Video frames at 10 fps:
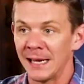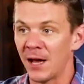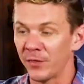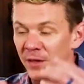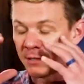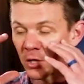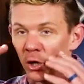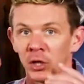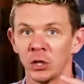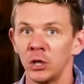Now, these
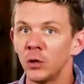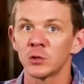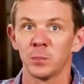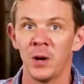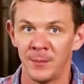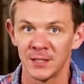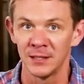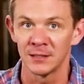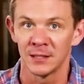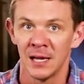are huge
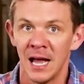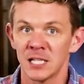promises,